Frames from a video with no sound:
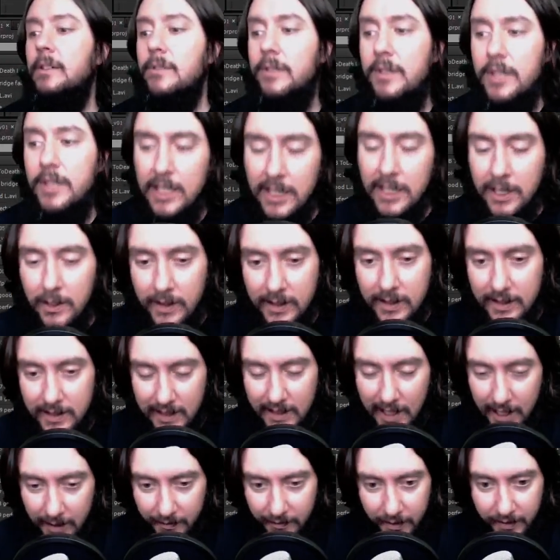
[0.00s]
think you can
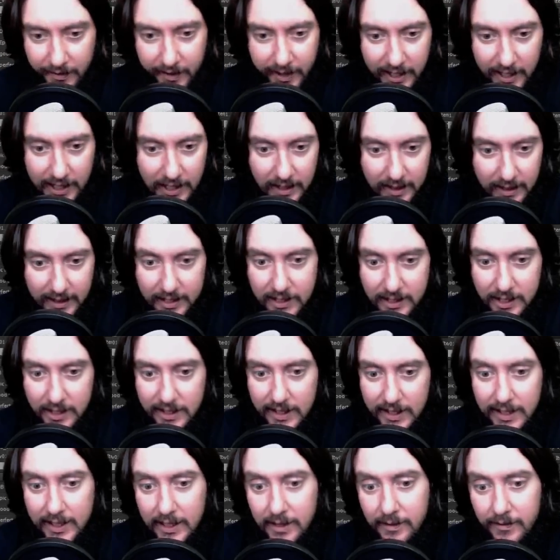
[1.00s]
stay for very long. It's
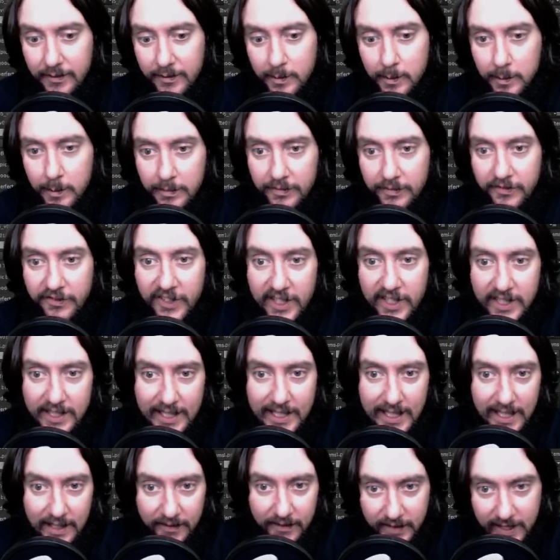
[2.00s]
just like a
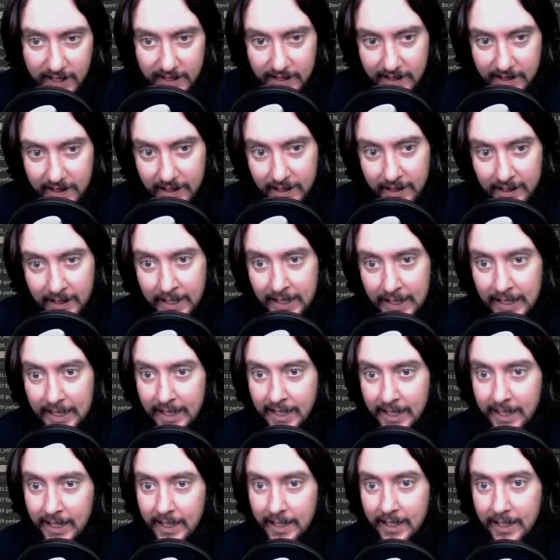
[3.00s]
visiting visa.
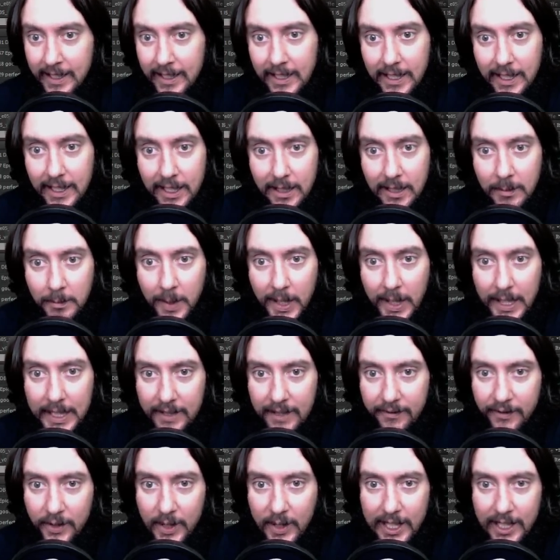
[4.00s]
But
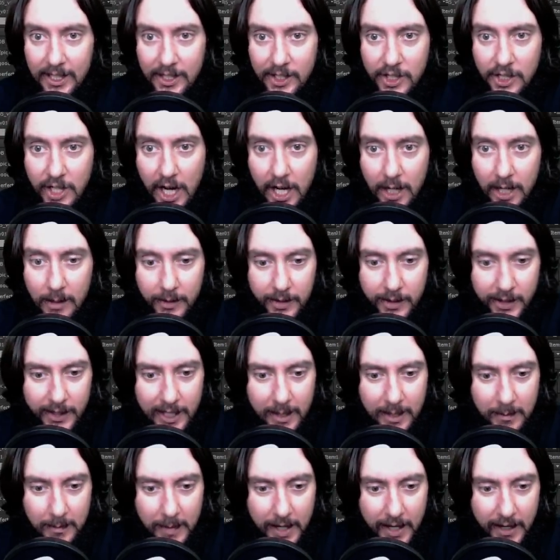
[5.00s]
if you get a job or you
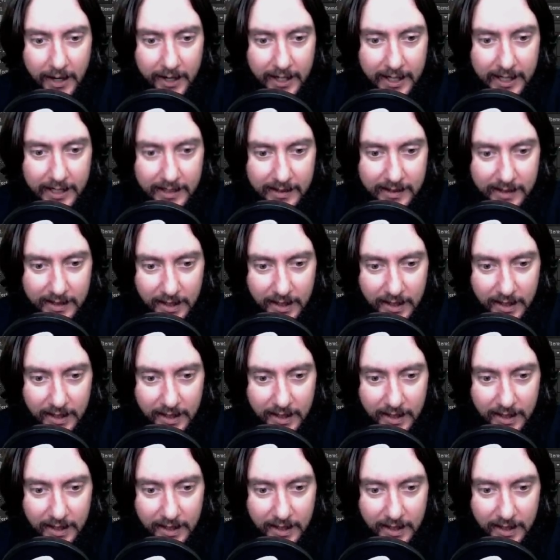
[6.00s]
get married and